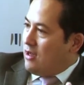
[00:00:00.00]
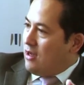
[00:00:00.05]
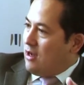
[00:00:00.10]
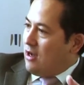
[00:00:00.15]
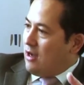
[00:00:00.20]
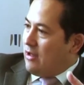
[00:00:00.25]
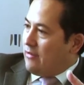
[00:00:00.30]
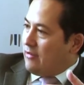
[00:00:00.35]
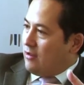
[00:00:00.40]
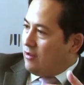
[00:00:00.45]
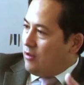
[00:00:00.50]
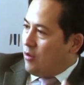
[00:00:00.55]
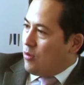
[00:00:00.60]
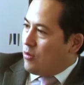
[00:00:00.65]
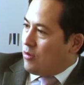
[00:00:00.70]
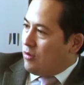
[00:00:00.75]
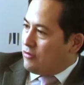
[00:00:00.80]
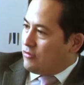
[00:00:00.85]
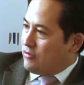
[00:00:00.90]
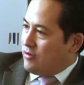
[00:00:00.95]
on the
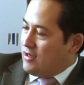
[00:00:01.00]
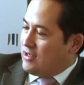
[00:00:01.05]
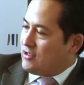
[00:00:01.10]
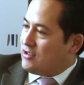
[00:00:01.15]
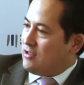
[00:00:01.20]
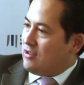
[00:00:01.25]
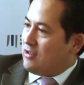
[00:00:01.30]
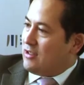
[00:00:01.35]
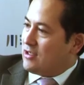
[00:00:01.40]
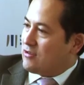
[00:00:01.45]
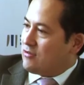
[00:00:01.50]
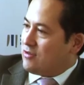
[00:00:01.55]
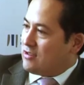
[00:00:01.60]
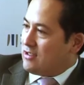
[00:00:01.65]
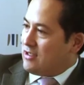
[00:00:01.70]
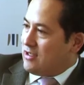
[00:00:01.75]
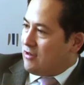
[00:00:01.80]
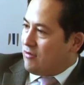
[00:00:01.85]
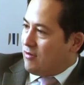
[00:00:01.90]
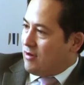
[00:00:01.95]
local traditional
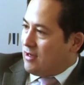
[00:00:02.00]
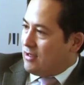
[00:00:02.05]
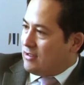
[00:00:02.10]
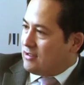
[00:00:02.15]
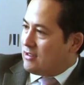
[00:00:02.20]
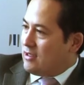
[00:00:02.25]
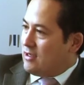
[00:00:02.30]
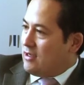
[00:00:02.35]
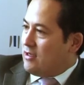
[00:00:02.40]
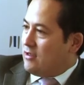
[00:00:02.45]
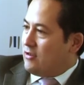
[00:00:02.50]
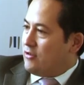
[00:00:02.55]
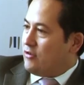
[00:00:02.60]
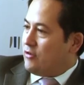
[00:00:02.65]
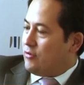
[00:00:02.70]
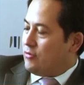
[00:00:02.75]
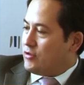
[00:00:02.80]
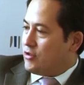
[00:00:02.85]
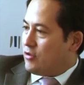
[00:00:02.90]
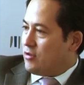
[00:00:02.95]
electricity grids
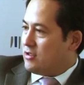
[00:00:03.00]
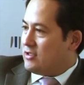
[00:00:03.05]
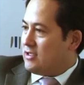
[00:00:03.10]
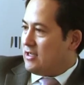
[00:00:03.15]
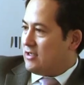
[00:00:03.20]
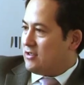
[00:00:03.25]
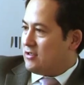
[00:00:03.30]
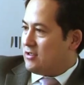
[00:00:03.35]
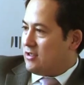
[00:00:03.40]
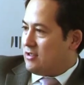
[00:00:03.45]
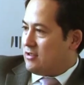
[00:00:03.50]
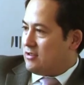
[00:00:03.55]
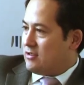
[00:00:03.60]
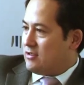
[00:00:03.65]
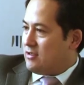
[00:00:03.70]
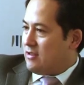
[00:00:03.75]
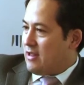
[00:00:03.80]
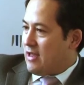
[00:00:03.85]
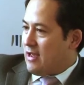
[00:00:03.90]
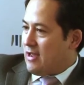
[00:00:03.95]
to
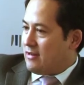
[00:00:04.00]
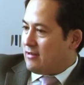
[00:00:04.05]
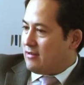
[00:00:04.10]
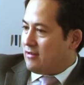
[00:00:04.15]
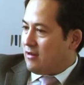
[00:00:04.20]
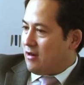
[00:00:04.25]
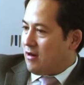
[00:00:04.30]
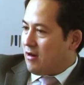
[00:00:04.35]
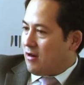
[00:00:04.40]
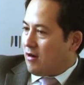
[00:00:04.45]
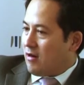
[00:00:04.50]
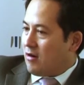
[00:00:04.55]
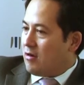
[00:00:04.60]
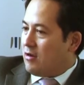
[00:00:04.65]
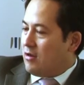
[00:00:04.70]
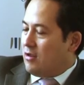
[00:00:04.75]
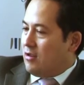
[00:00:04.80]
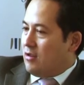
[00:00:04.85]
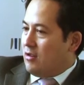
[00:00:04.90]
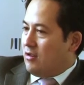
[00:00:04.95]
jurisdictions that are
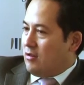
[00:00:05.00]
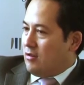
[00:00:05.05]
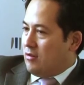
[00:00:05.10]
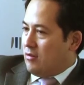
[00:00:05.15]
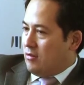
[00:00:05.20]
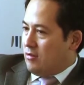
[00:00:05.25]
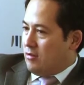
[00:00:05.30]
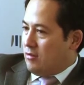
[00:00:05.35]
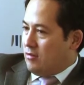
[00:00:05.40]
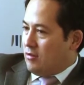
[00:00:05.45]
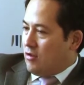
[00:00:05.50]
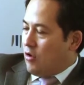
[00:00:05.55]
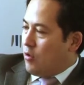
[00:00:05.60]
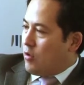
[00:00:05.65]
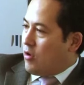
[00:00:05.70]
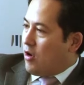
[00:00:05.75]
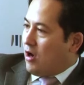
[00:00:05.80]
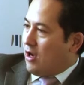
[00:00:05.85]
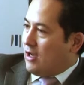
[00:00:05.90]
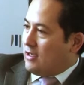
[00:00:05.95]
low
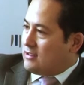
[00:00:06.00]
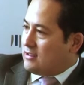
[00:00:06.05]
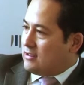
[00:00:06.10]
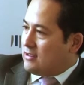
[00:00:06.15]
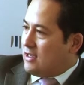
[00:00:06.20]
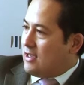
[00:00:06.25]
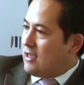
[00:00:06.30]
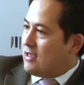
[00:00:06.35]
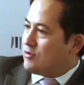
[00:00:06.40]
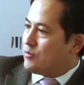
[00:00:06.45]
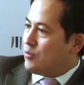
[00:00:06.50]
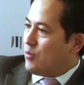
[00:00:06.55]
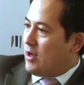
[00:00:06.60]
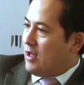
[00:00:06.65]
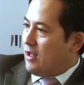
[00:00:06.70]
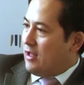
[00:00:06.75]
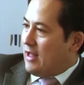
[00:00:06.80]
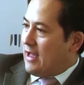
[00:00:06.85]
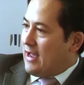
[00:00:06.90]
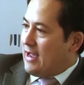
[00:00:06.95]
cost as
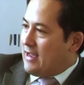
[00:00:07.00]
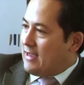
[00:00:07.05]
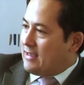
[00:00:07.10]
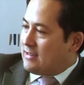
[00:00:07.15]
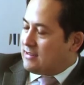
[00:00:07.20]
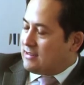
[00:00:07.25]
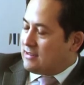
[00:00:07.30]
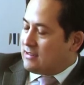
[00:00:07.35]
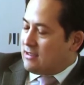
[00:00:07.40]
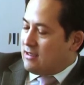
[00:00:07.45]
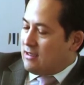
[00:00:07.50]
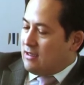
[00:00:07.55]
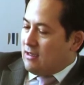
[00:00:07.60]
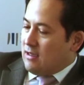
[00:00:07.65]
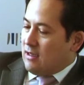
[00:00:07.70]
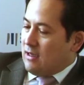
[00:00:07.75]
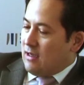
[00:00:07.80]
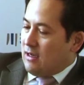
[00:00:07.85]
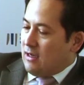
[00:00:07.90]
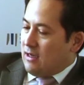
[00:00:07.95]
well as
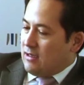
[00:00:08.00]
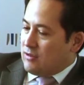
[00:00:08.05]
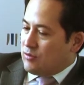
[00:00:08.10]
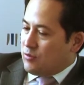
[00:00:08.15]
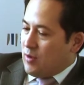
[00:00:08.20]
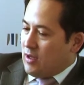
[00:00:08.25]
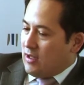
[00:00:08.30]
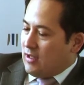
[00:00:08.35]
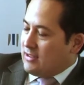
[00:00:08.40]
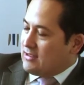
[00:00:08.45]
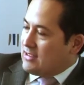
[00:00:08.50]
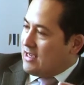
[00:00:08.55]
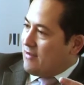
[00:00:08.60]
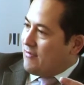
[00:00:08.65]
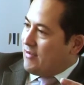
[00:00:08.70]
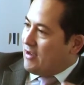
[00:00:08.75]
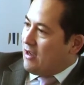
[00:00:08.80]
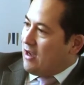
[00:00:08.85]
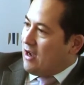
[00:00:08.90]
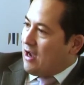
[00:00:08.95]

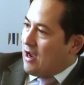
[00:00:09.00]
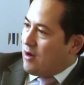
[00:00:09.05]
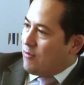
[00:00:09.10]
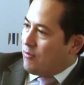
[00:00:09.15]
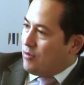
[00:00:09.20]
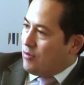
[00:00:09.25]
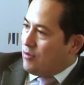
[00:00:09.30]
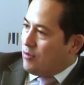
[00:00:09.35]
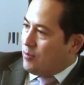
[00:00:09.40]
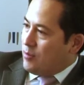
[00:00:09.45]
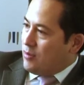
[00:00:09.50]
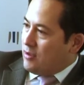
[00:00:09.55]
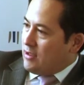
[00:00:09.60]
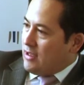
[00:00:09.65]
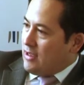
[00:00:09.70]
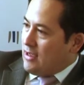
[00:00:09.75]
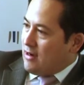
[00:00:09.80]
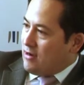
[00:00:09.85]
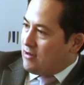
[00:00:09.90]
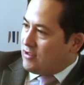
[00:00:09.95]
having a high renewable
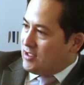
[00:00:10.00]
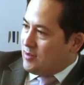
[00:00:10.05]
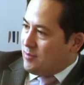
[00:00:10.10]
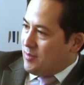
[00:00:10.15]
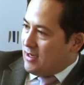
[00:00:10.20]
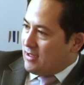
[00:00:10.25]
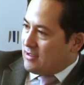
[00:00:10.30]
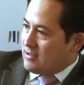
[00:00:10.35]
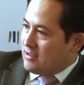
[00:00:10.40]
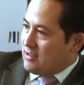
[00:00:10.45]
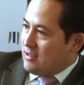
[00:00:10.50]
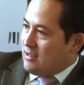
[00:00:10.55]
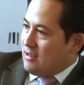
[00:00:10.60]
energy mix.